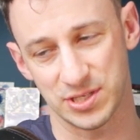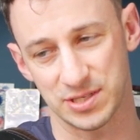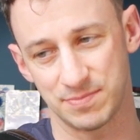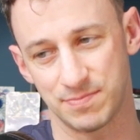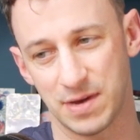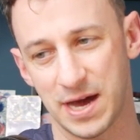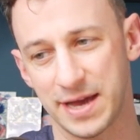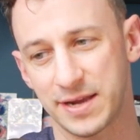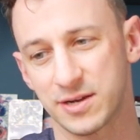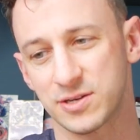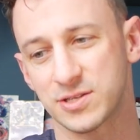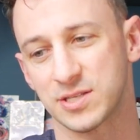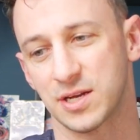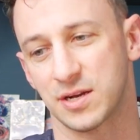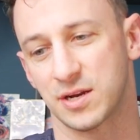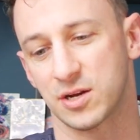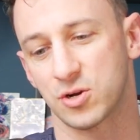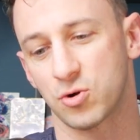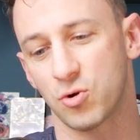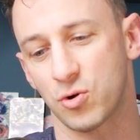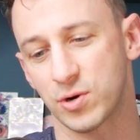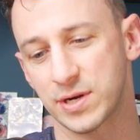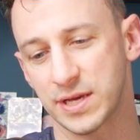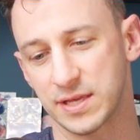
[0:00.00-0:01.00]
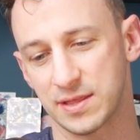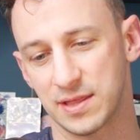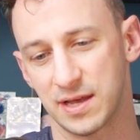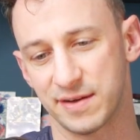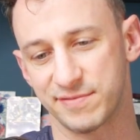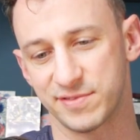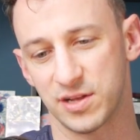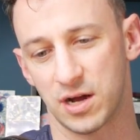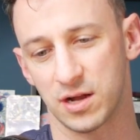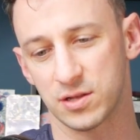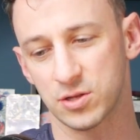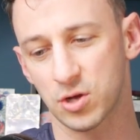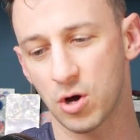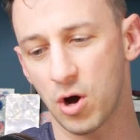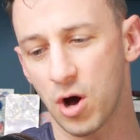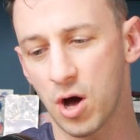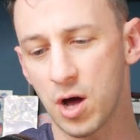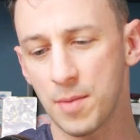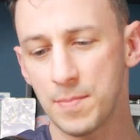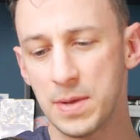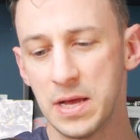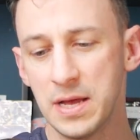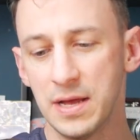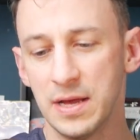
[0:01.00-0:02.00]
and minors on
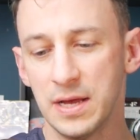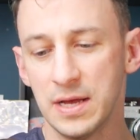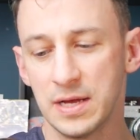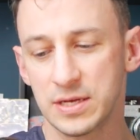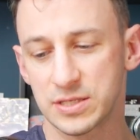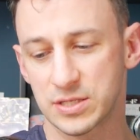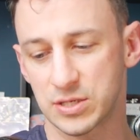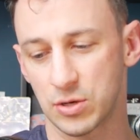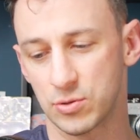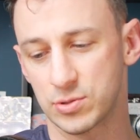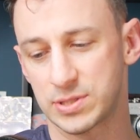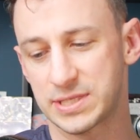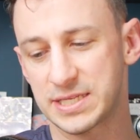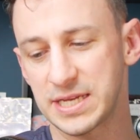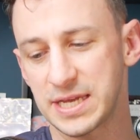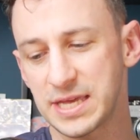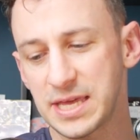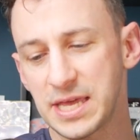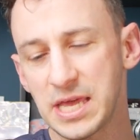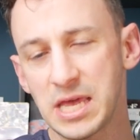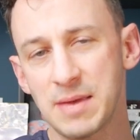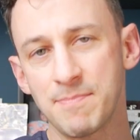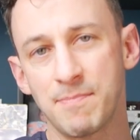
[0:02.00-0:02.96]
accordionlove.com. So D